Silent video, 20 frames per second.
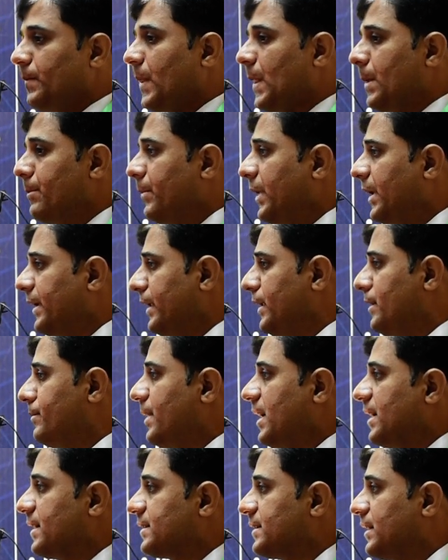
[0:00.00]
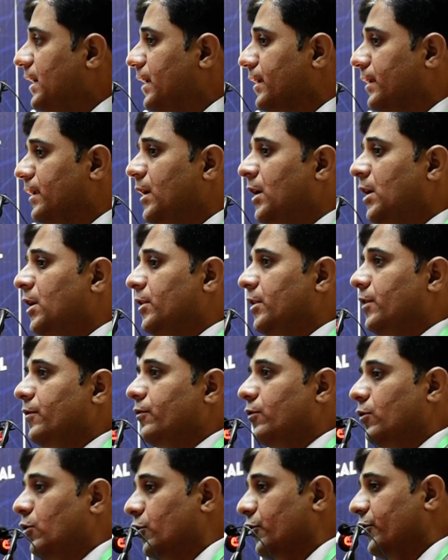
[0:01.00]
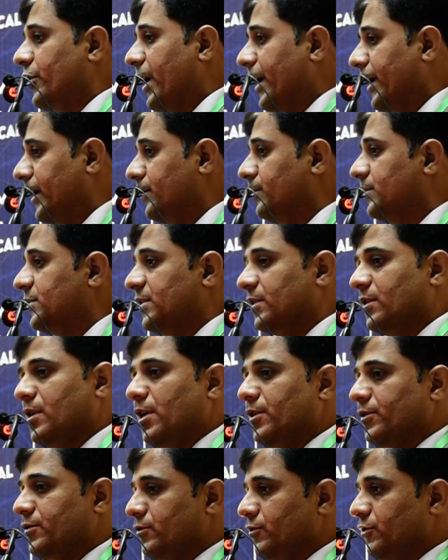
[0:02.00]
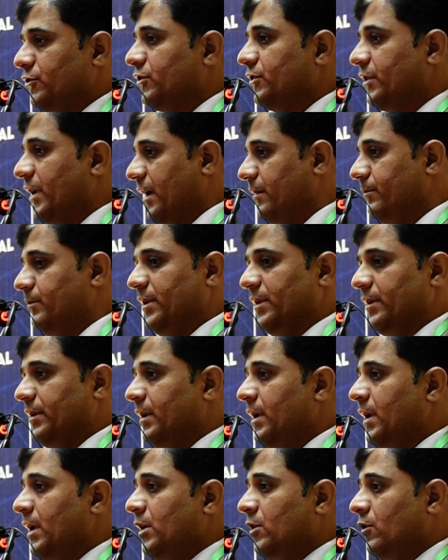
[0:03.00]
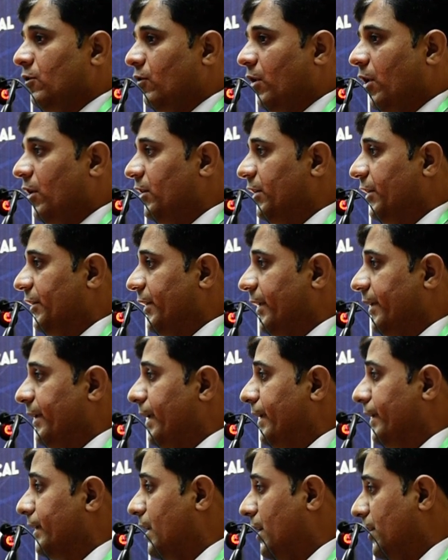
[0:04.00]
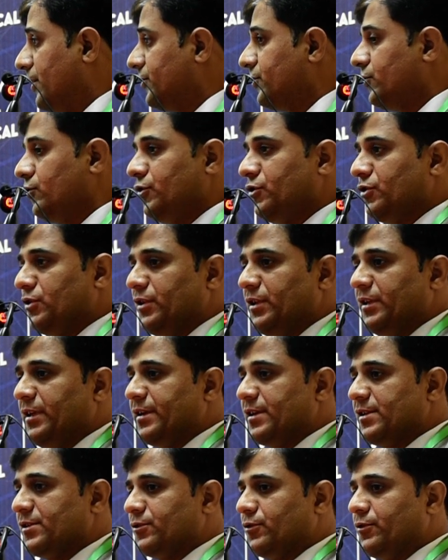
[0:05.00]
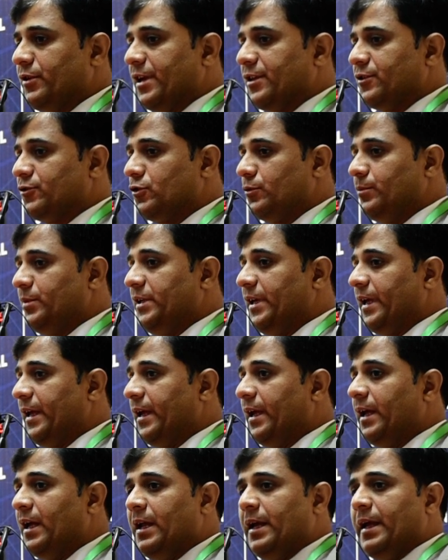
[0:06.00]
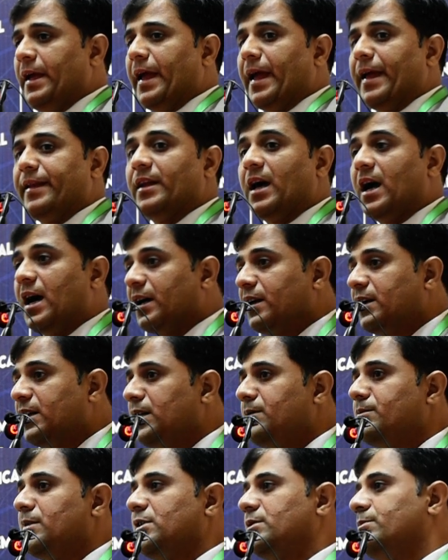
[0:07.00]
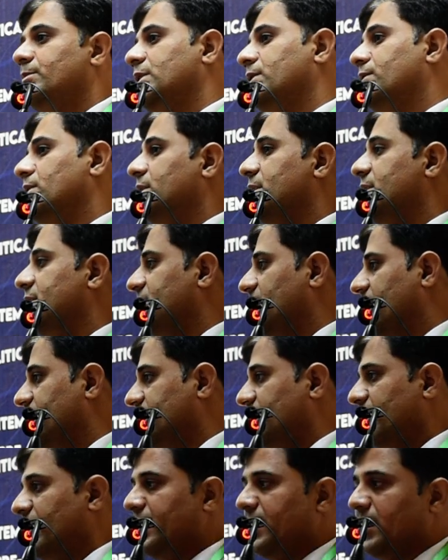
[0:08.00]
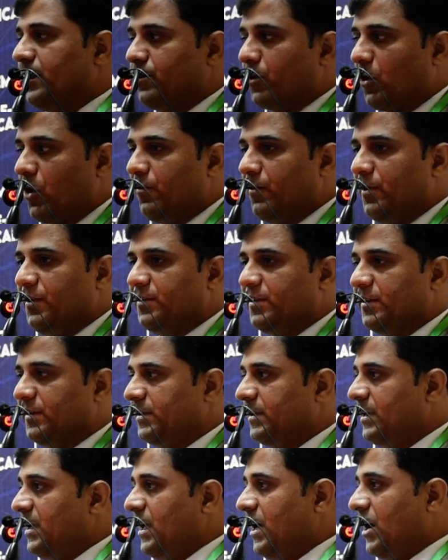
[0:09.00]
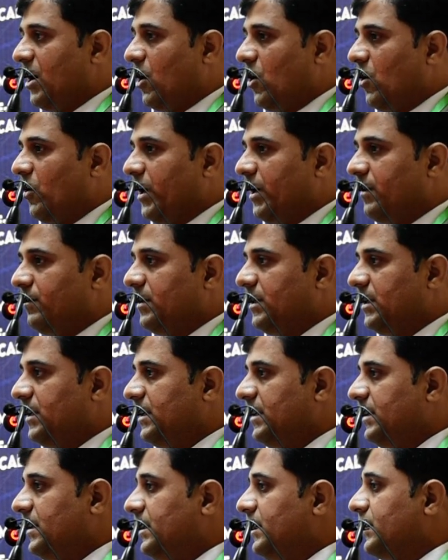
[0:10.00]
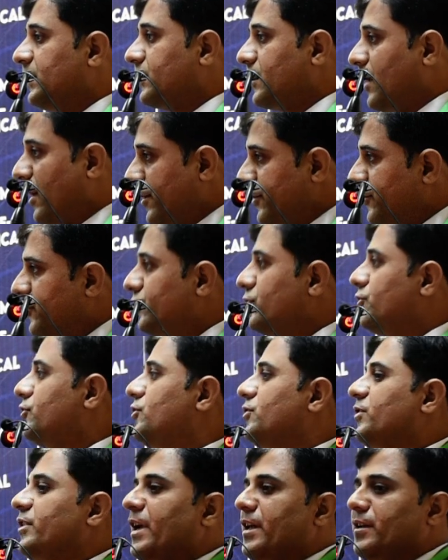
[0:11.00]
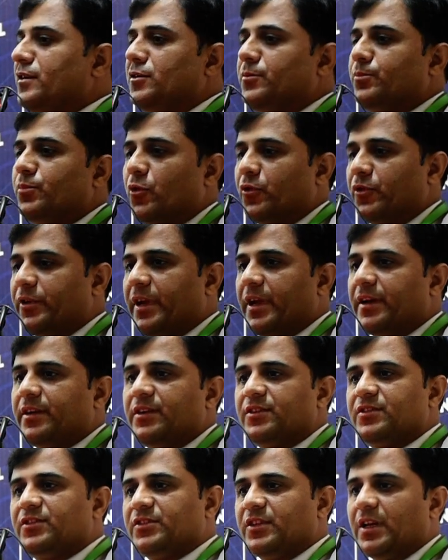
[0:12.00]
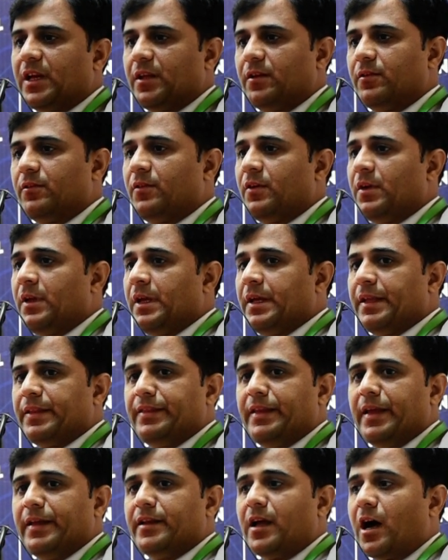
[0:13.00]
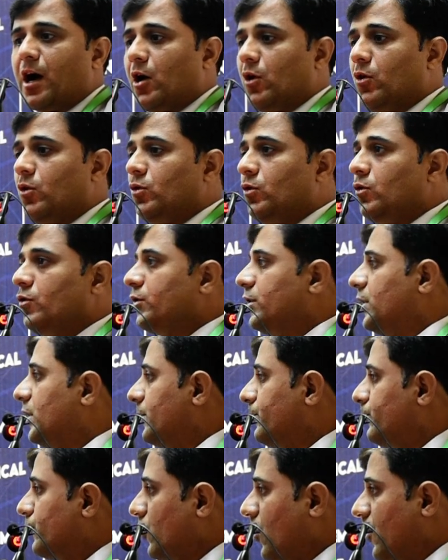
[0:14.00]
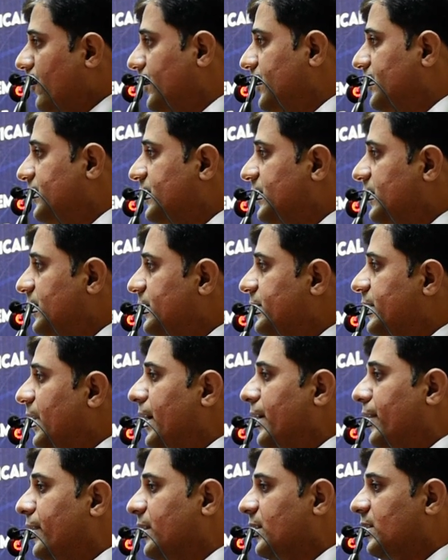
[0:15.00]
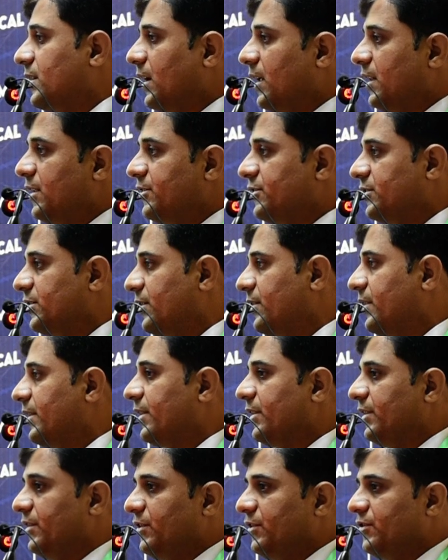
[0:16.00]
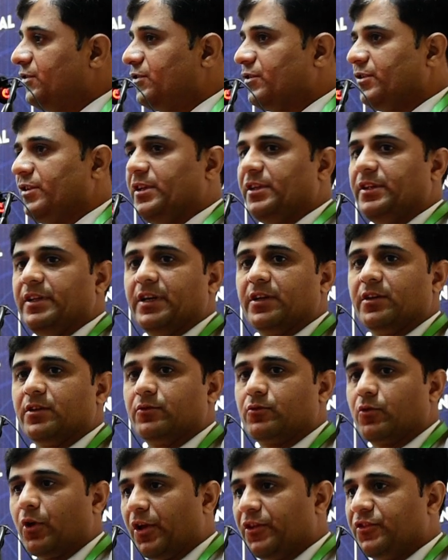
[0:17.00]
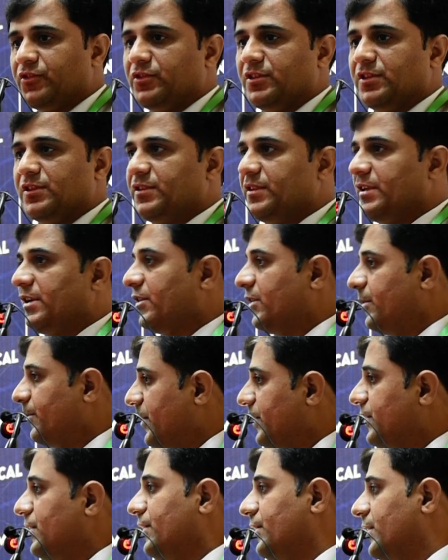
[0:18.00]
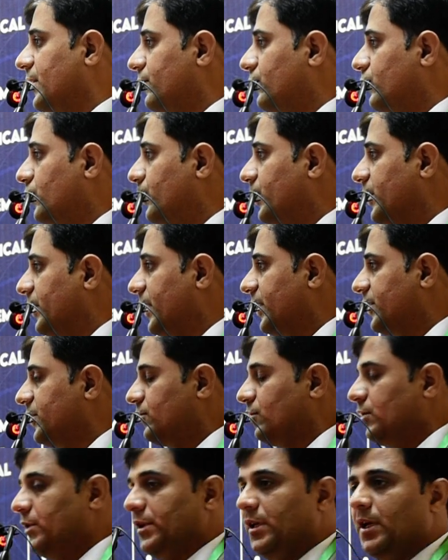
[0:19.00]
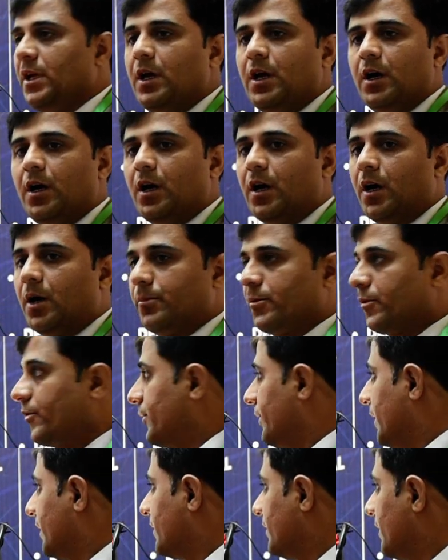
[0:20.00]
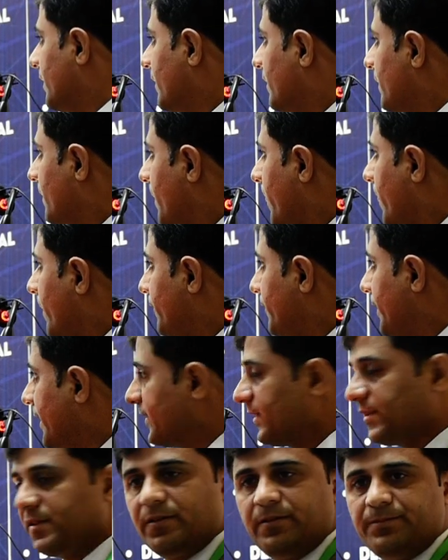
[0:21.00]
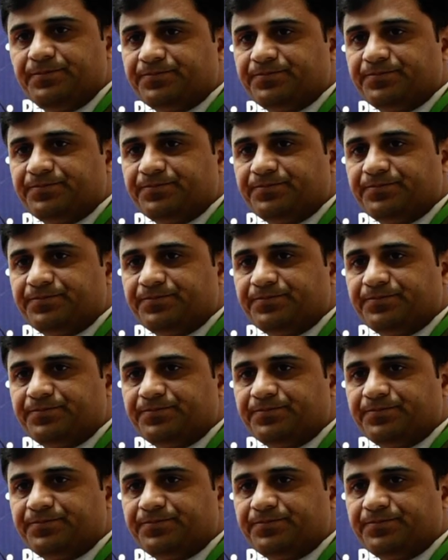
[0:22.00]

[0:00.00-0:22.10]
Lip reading: But in Pakistan, the 4 times the constitution have been violated, and constitution is understood as to be an agreement between the center and the provinces. However, constitution cannot protect itself, then how the provinces and their culture, their history, their questions they are represented would be actually protected. Next.